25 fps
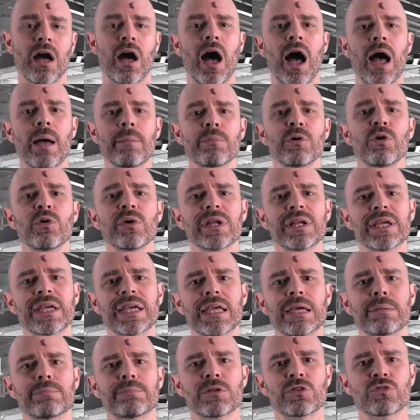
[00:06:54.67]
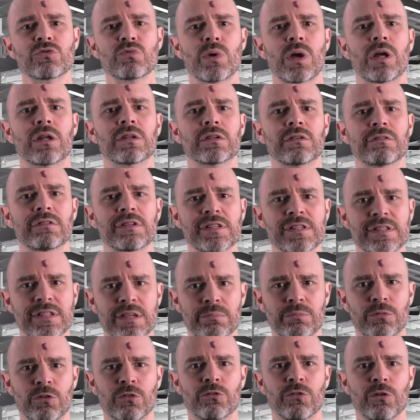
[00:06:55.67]
I'm going to keep this relatively
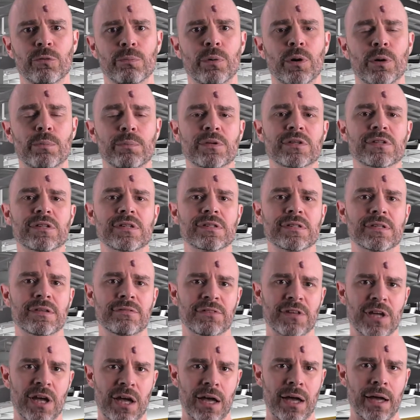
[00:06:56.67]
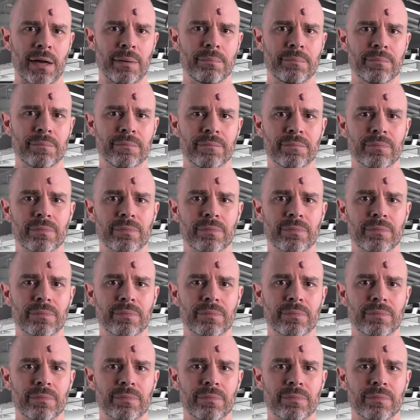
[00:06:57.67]
simple for purposes of time.